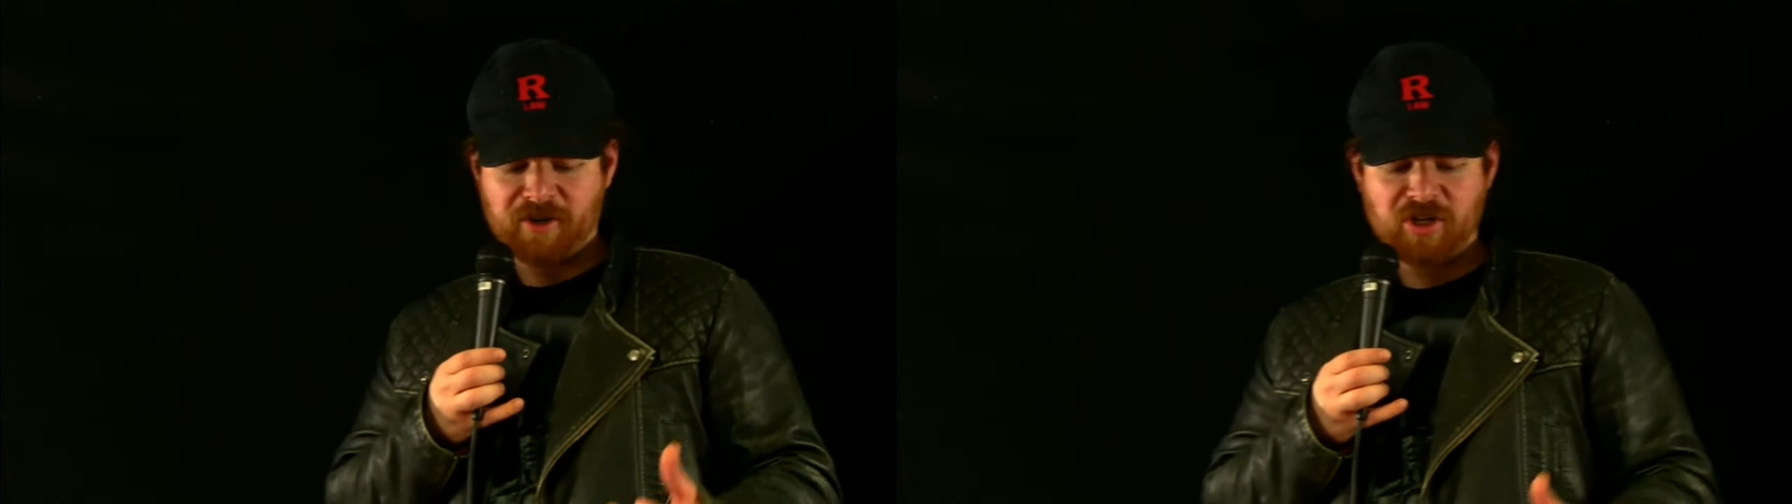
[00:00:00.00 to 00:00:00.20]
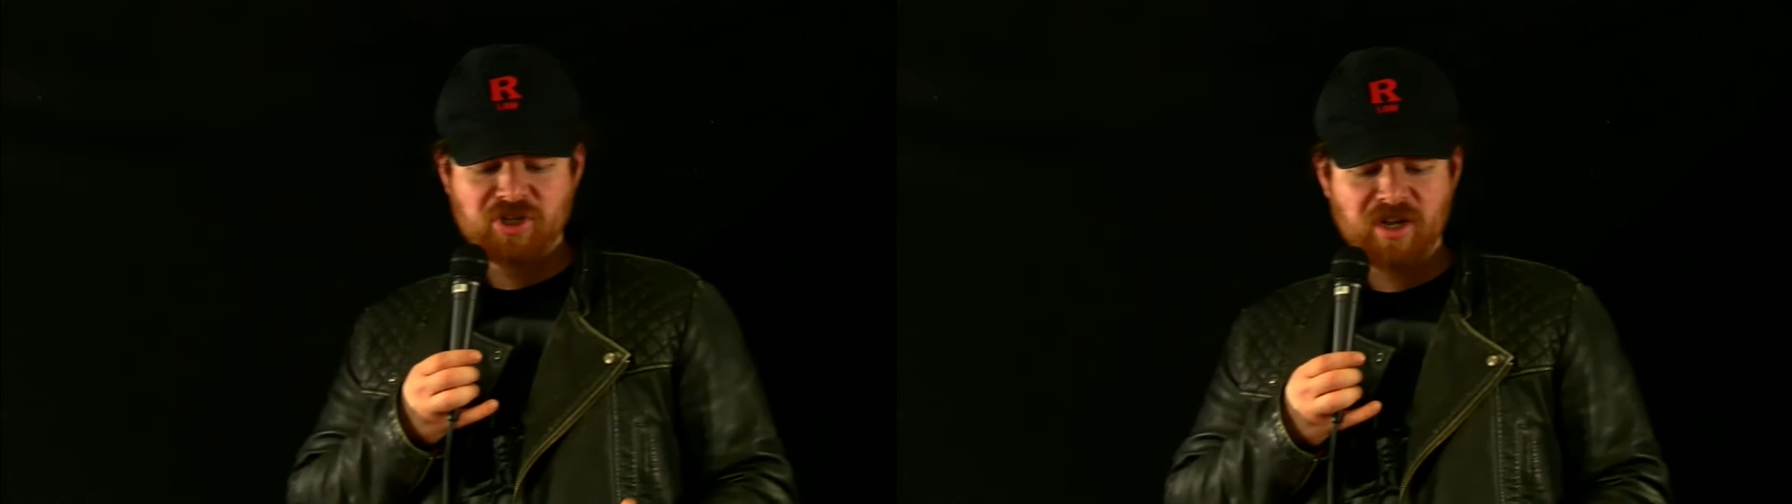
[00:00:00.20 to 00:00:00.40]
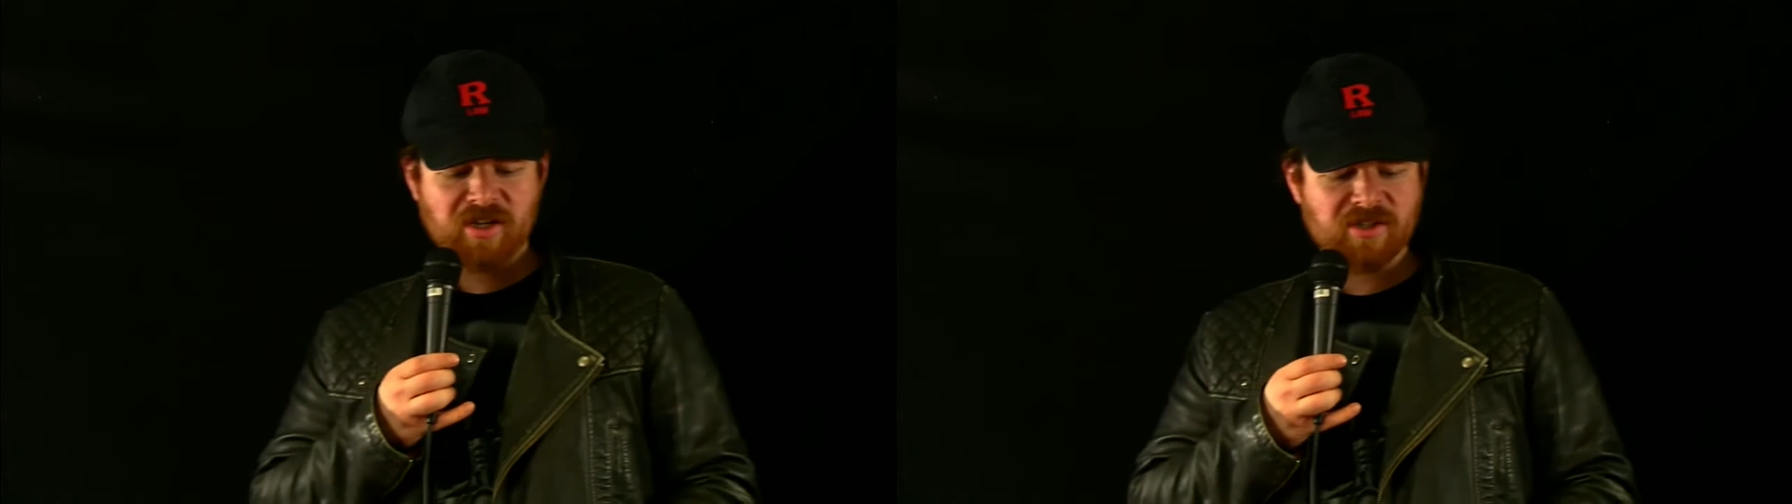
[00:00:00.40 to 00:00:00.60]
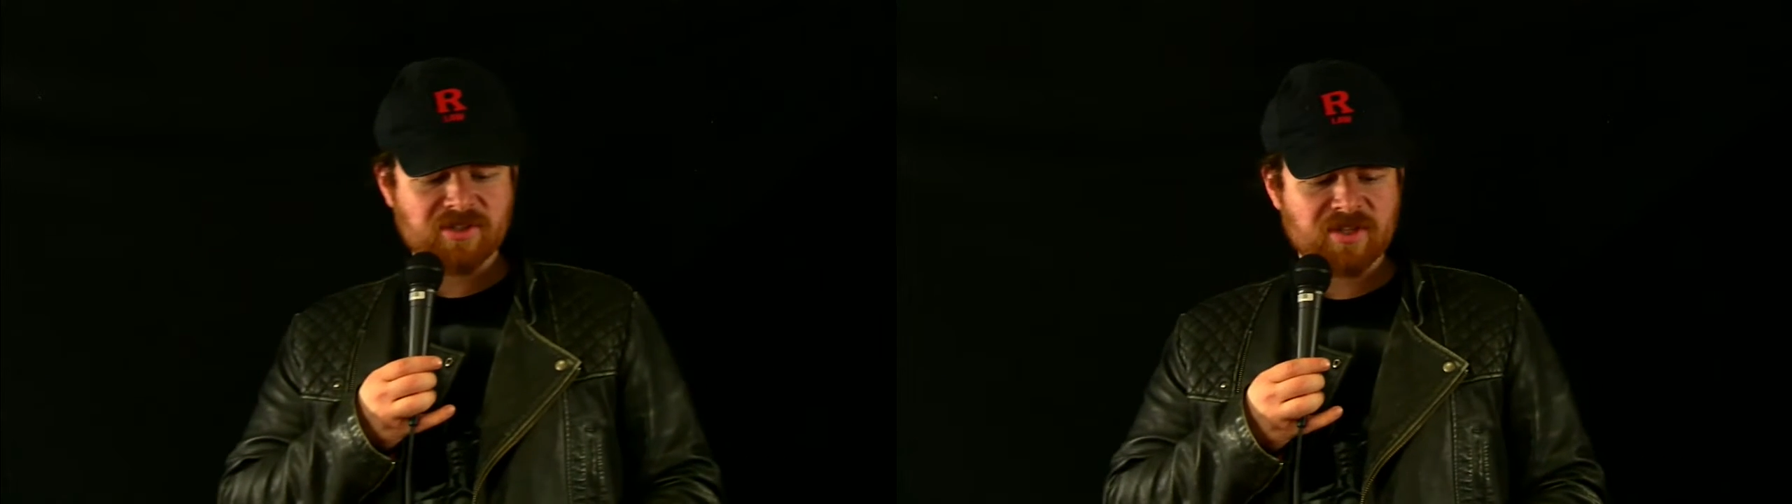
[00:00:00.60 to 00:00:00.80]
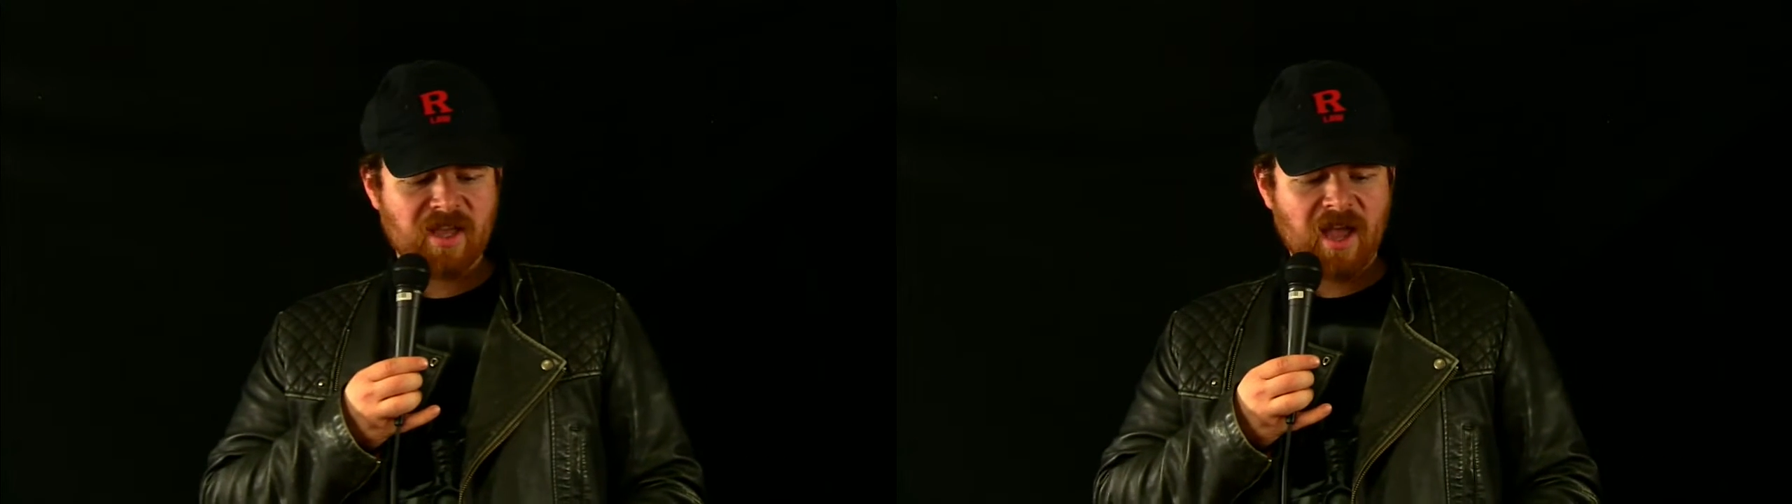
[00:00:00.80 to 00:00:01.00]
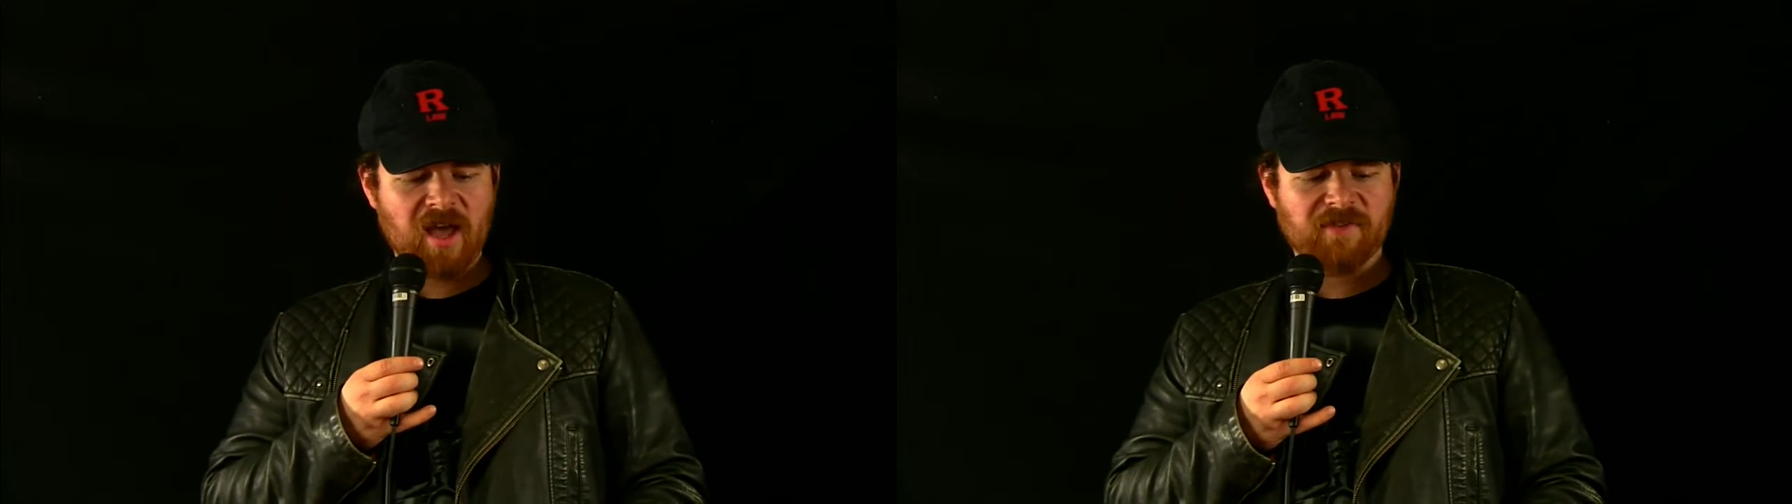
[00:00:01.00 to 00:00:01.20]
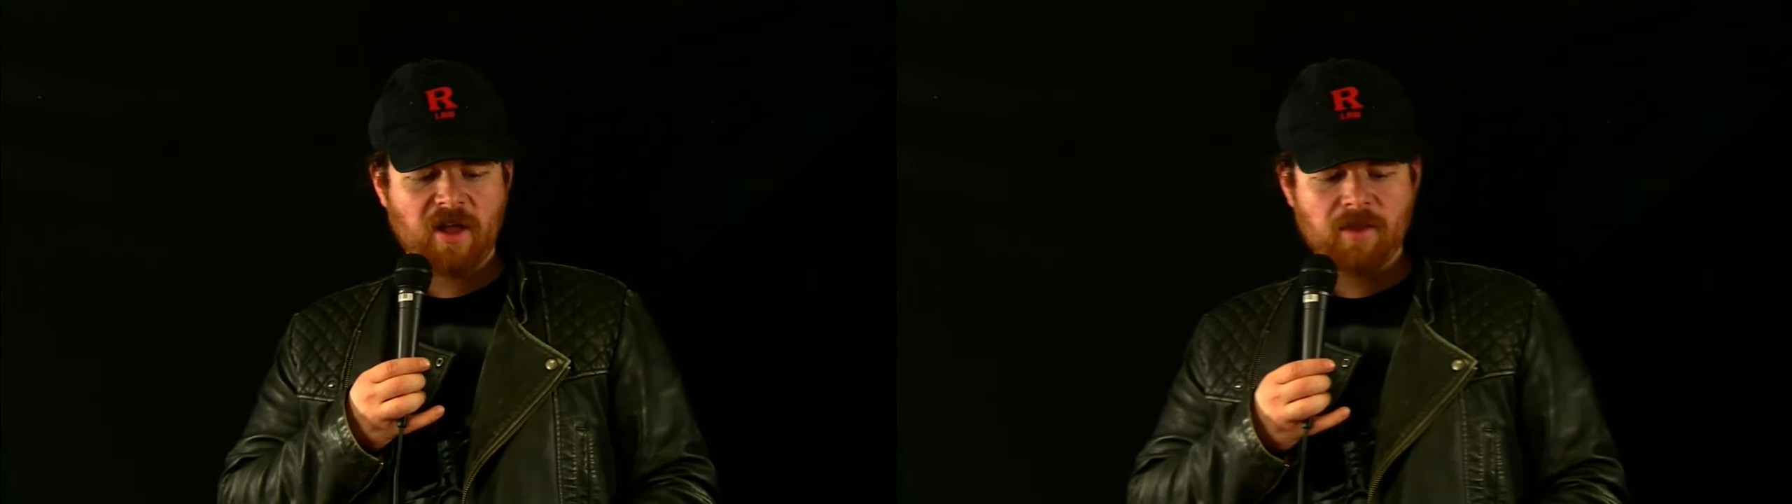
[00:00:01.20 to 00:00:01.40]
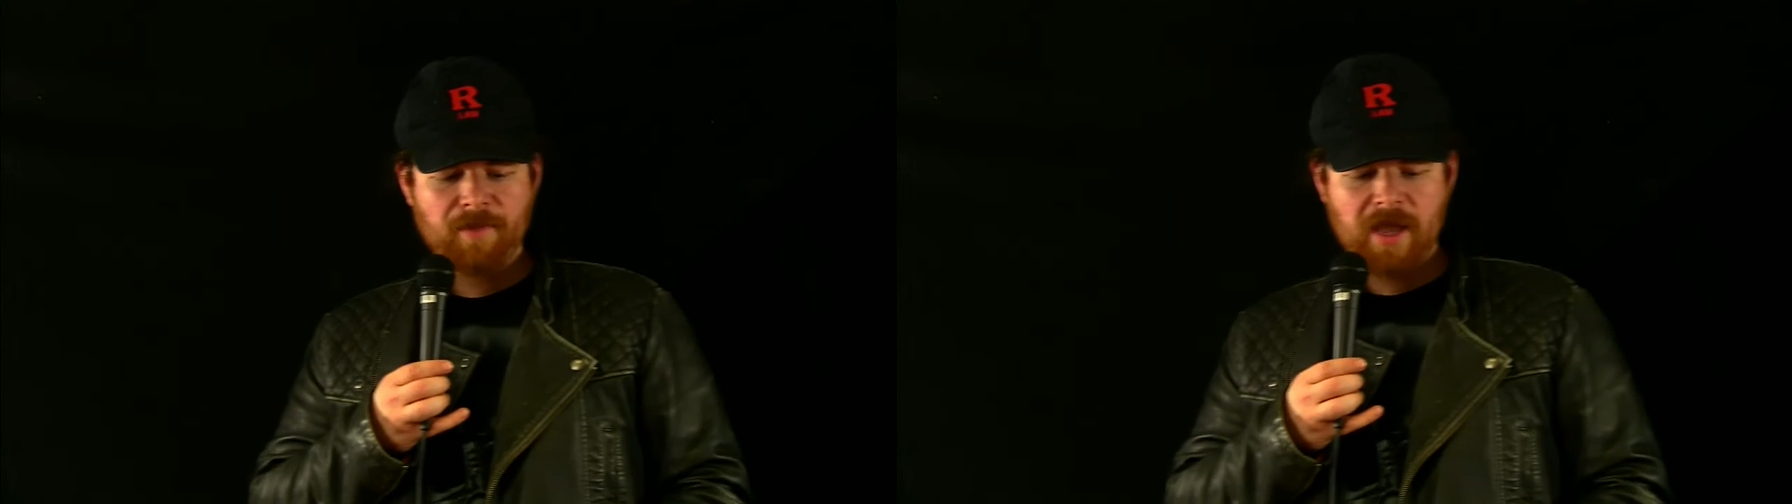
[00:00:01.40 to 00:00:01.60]
Jennings out of
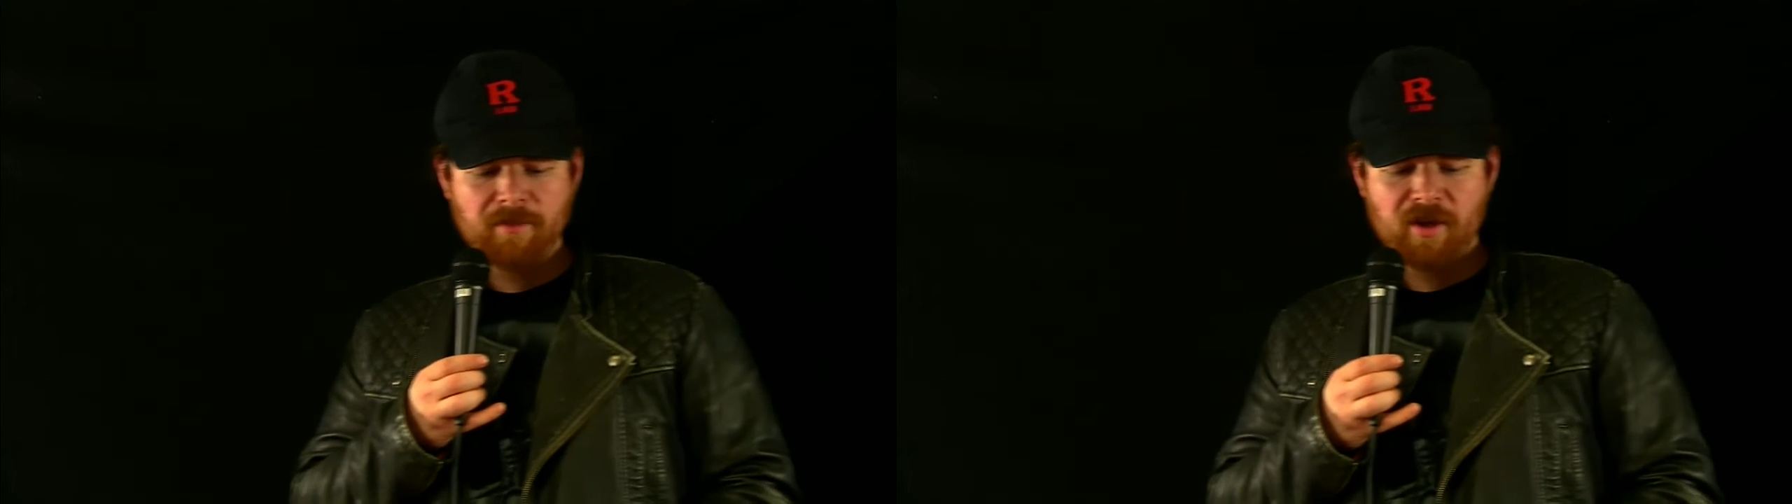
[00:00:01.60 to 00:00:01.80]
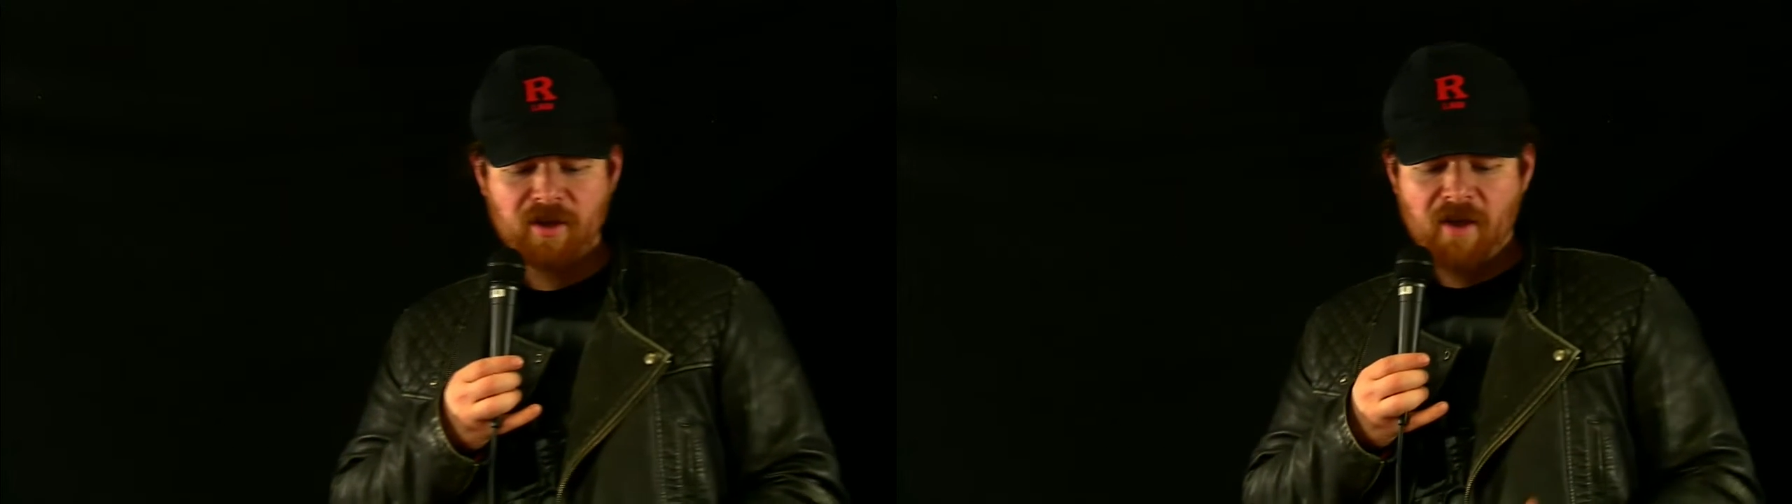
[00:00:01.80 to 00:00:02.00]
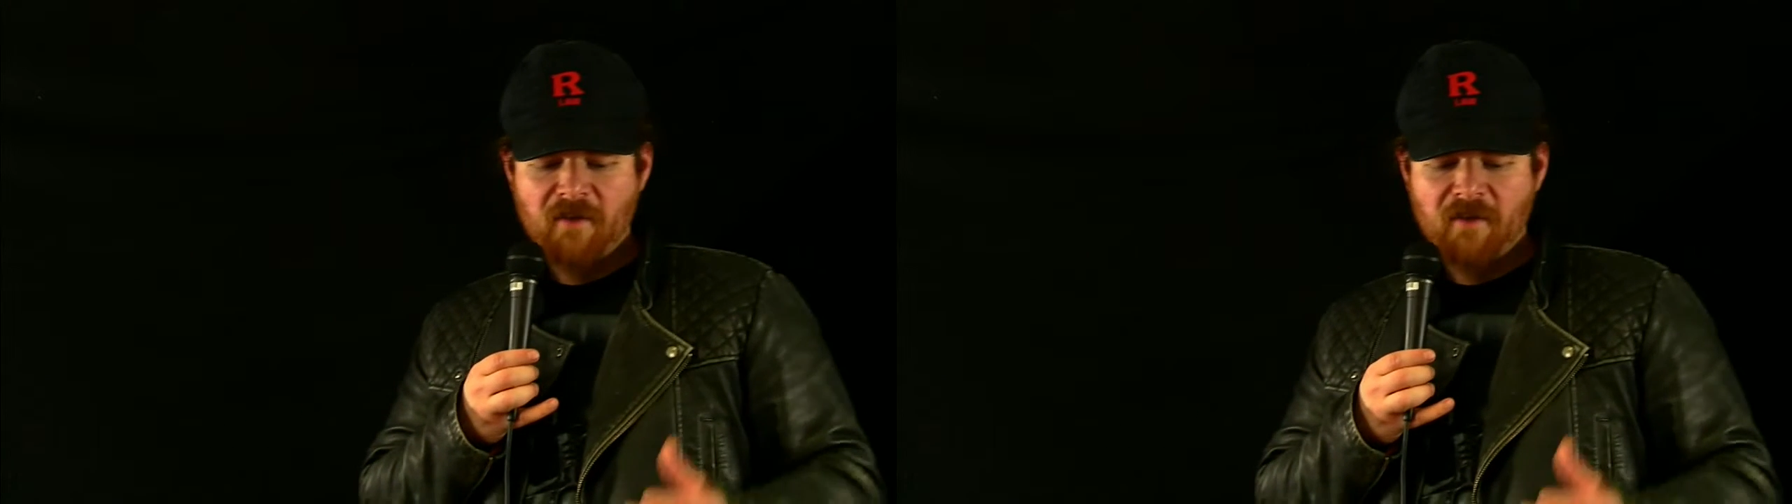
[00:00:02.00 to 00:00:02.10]
Alabama.